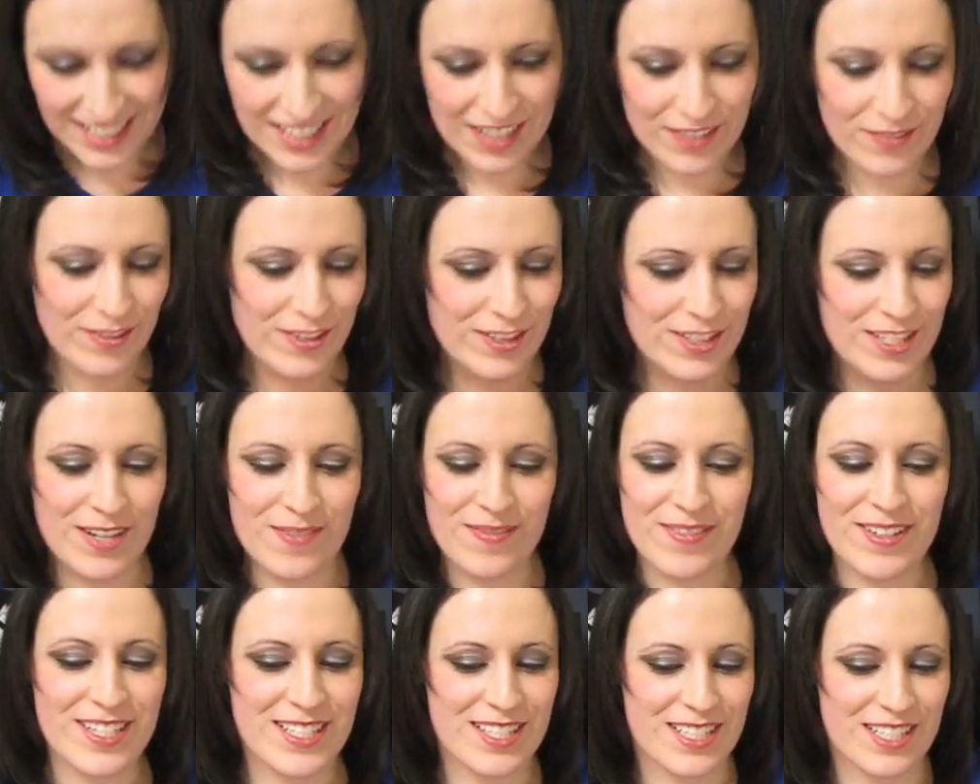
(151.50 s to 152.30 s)
and for
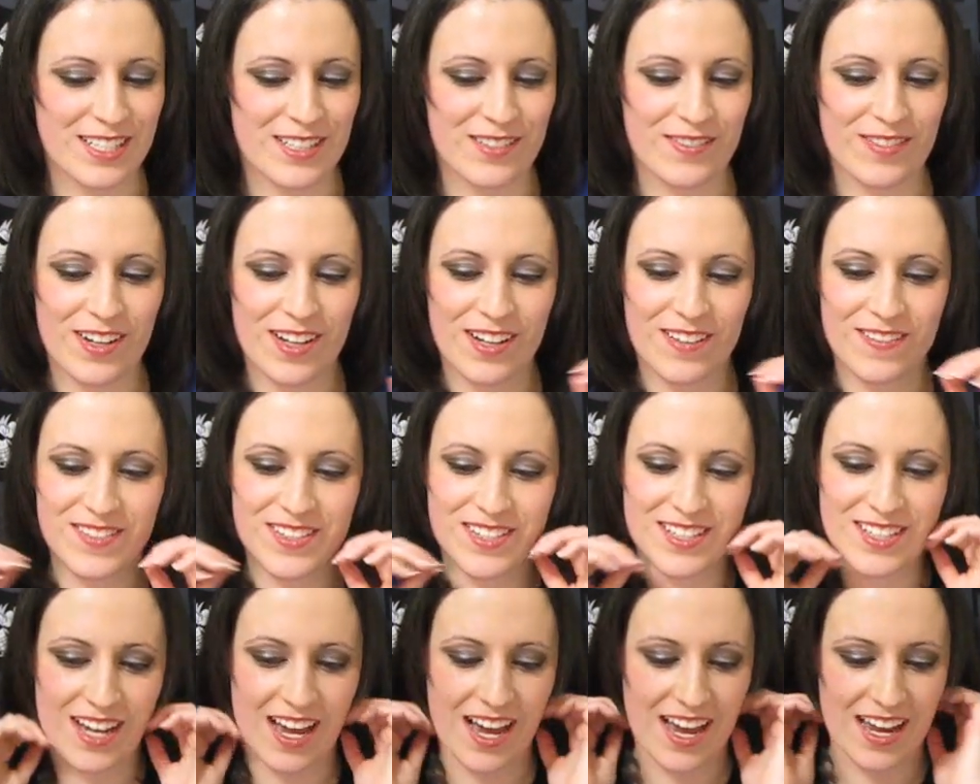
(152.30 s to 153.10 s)
some reason it
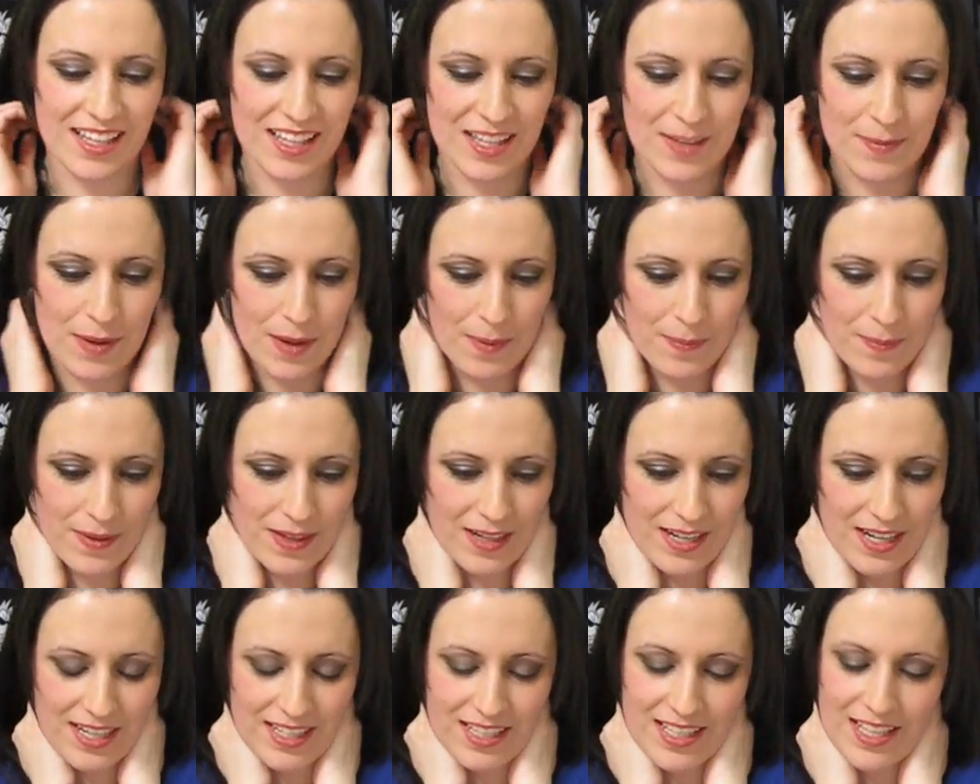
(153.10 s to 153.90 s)
involves tying them up,
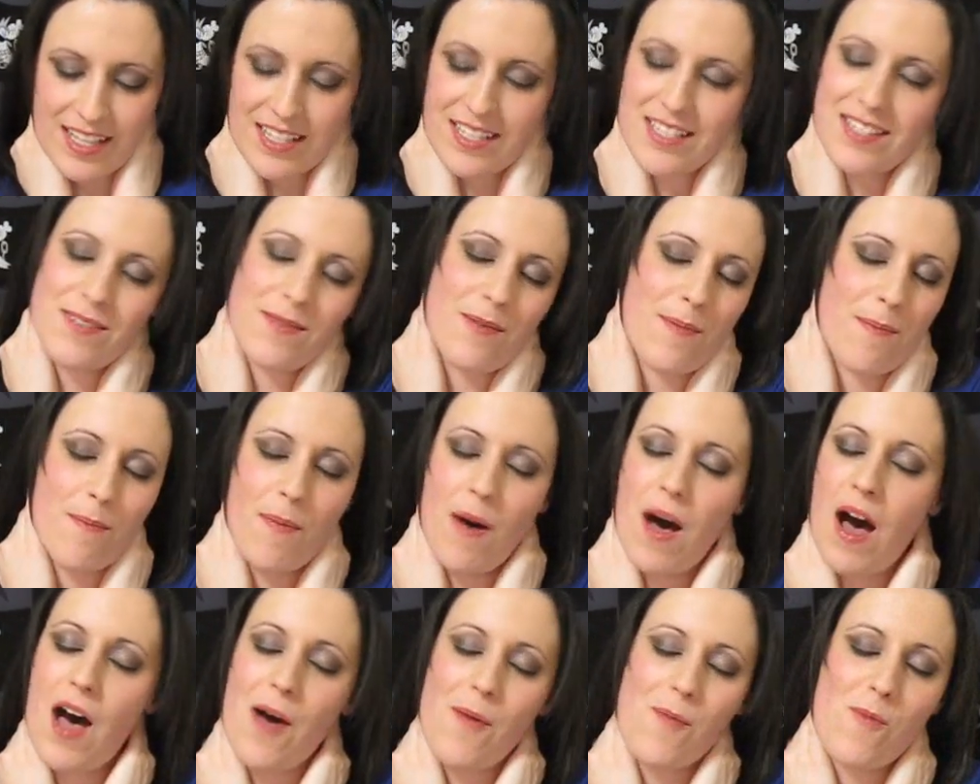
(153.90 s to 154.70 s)
and I guess
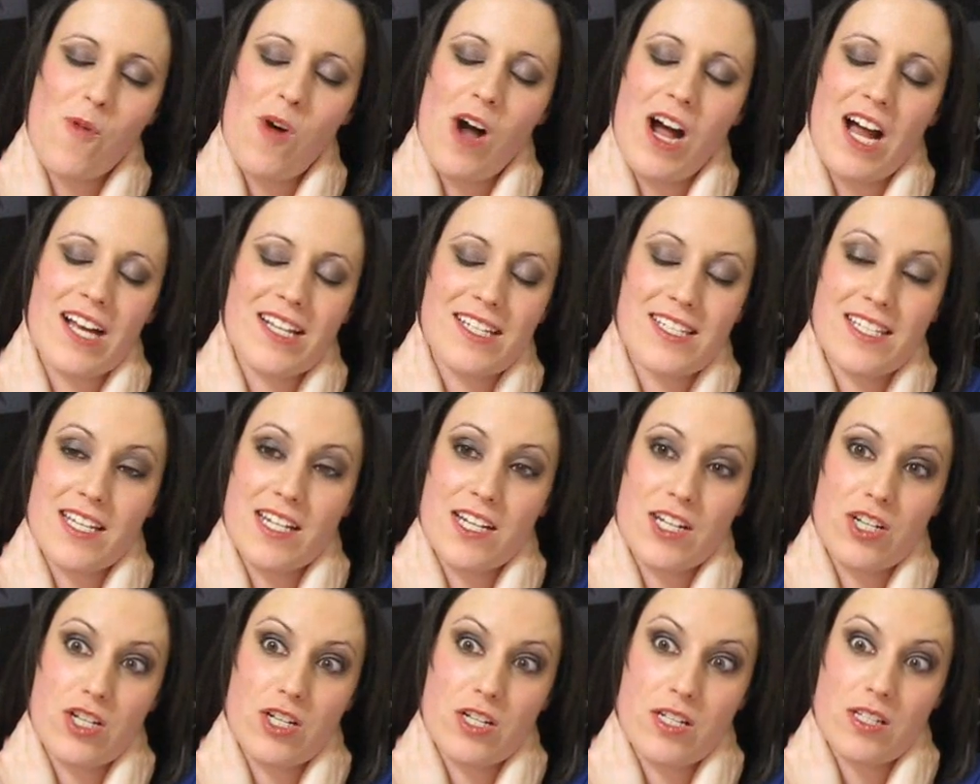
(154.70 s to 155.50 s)
mom walks
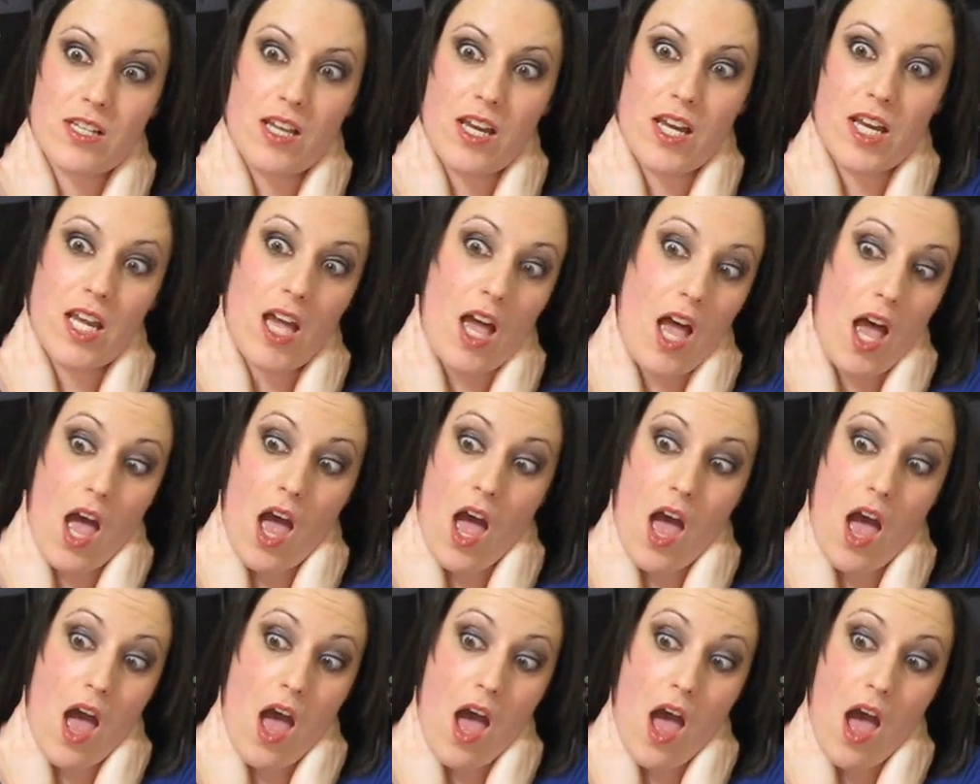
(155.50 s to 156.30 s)
in and she's like,
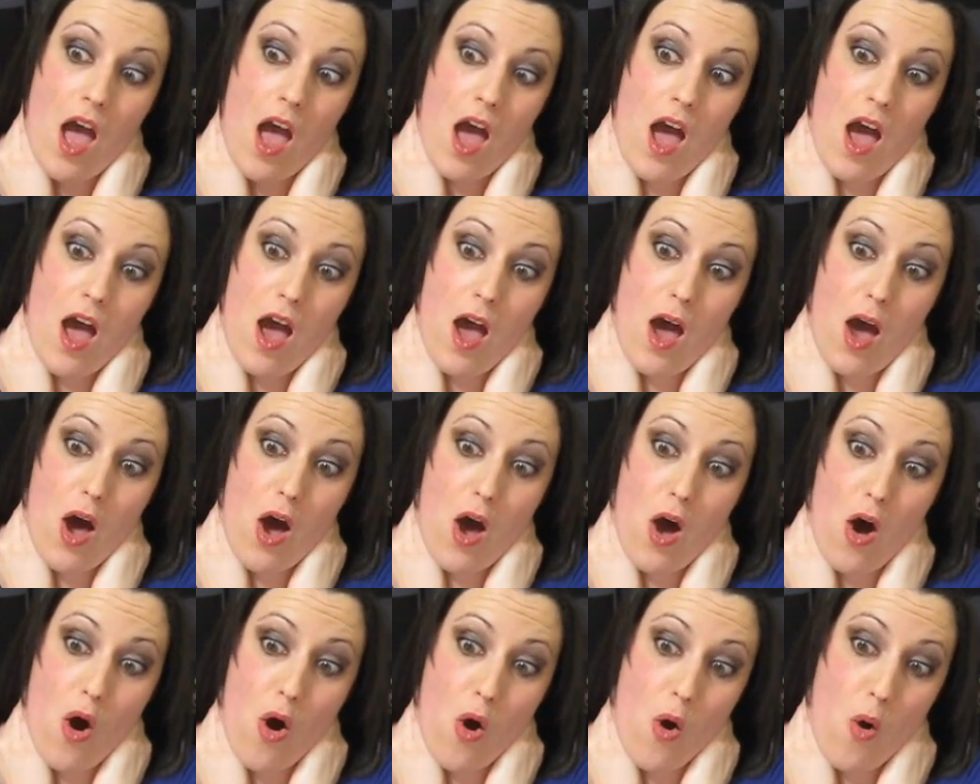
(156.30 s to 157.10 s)

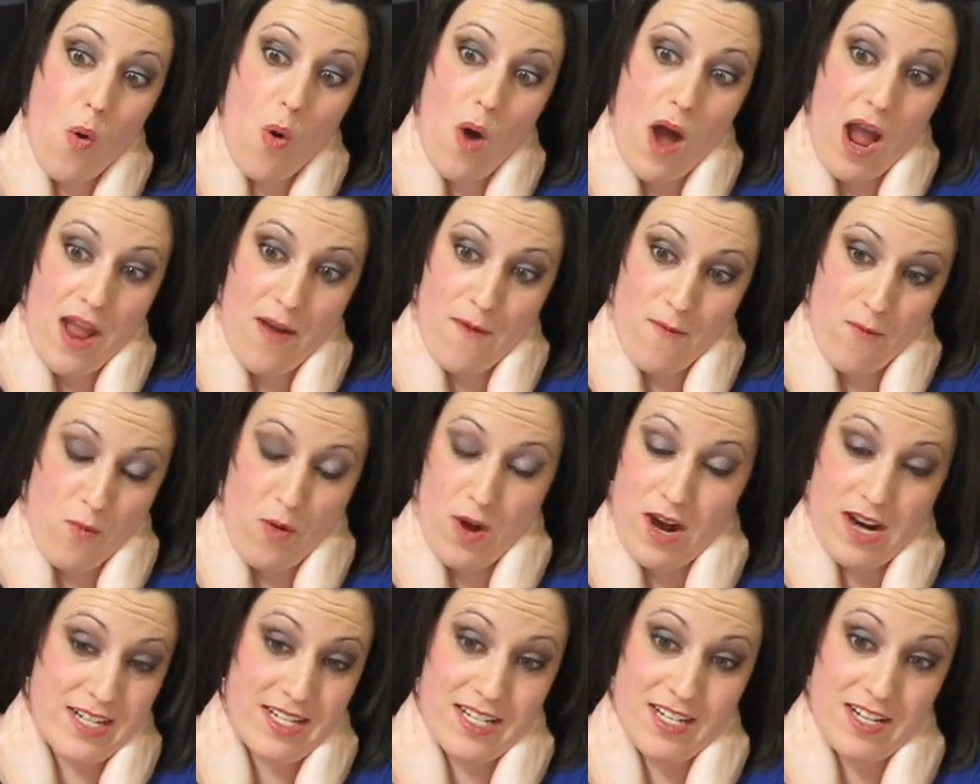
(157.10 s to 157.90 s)
Oh, I've
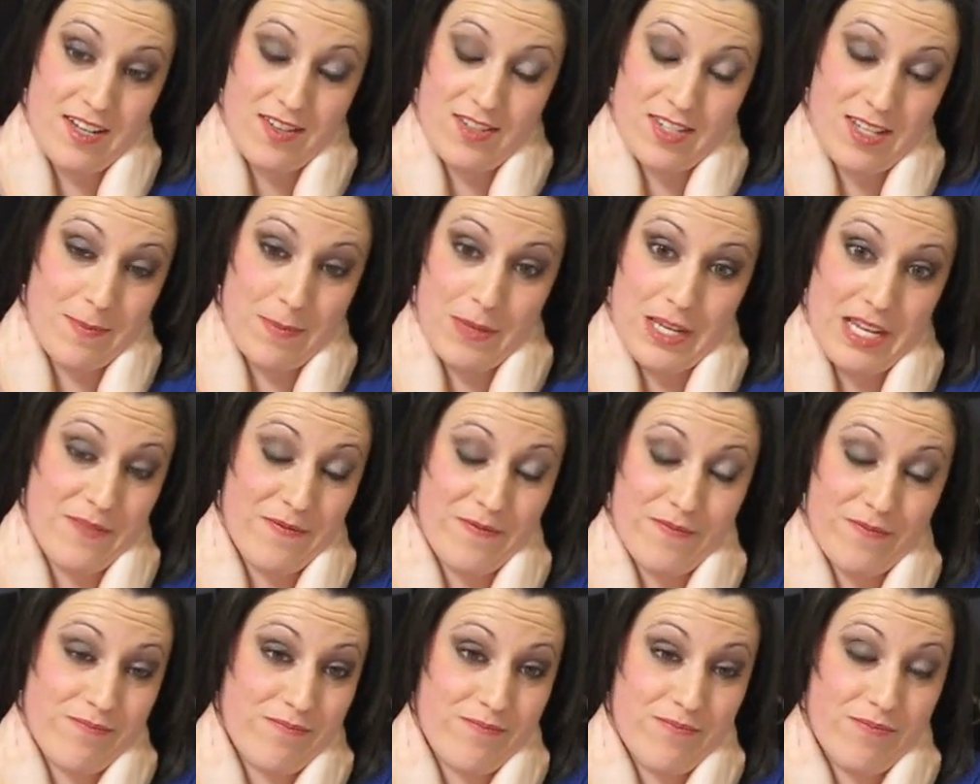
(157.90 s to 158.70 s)
walked in on something
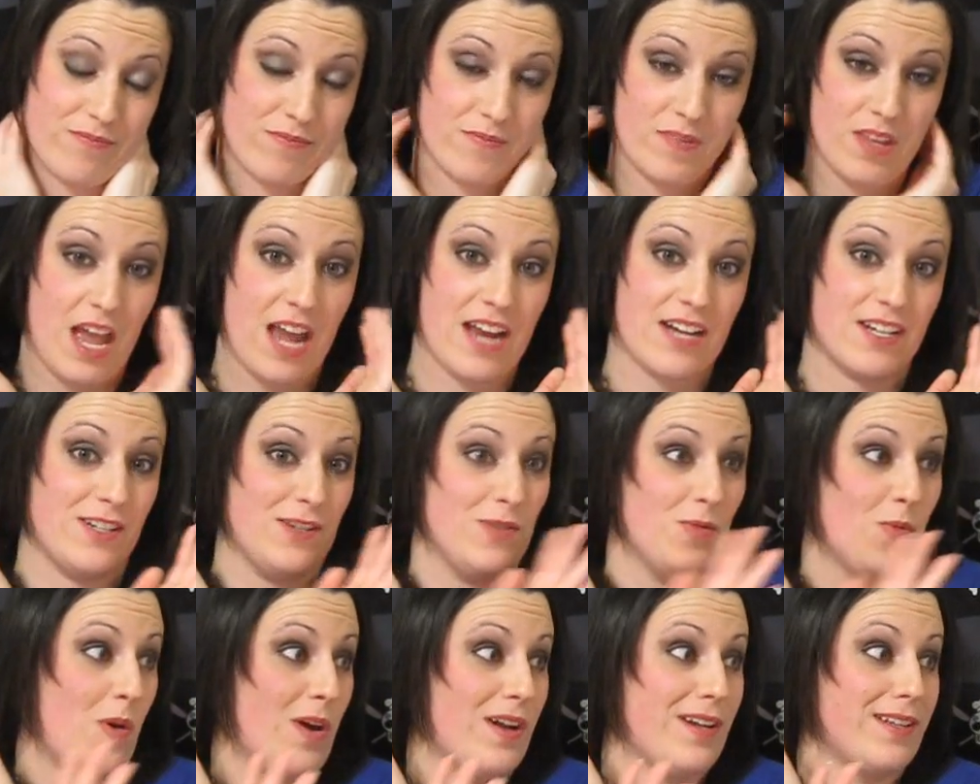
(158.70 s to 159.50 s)
I
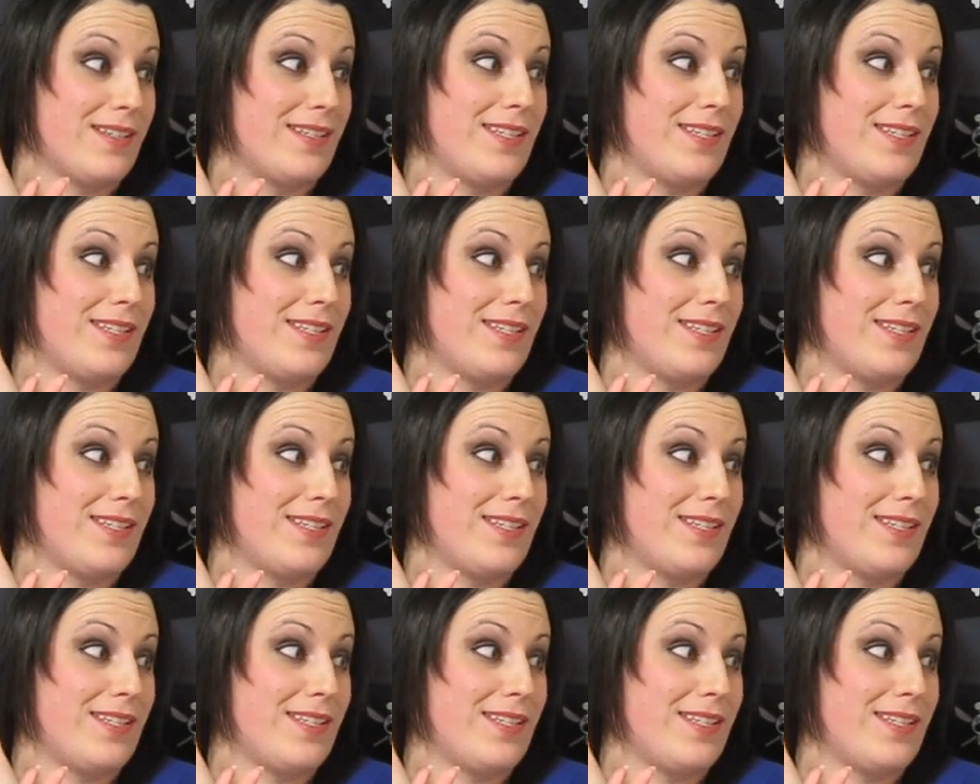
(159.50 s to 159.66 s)
didn't want to